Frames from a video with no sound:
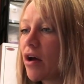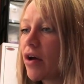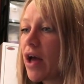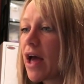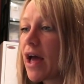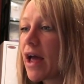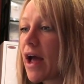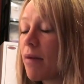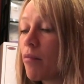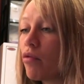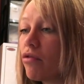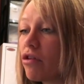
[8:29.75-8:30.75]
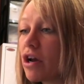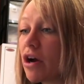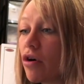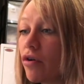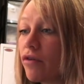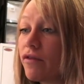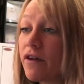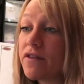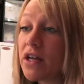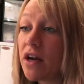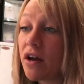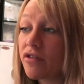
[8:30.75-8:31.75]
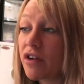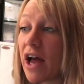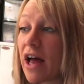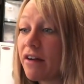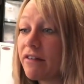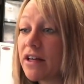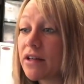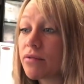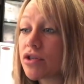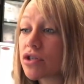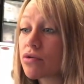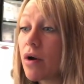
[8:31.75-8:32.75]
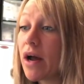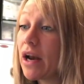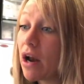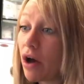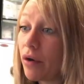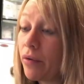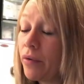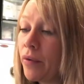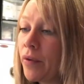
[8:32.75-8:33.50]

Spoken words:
okay, I'm already on 1500 calories, which is quite low.